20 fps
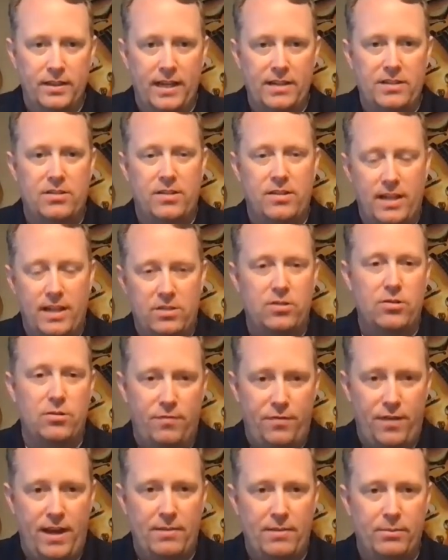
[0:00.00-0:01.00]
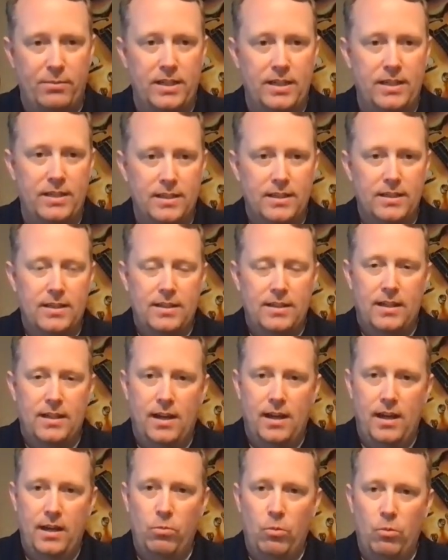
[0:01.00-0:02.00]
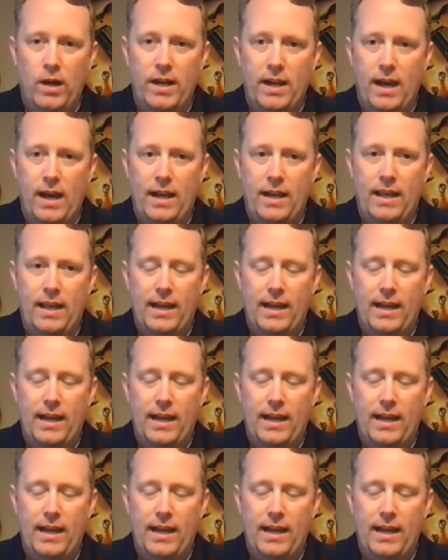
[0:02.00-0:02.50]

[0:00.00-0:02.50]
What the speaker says: That's your family and whatnot.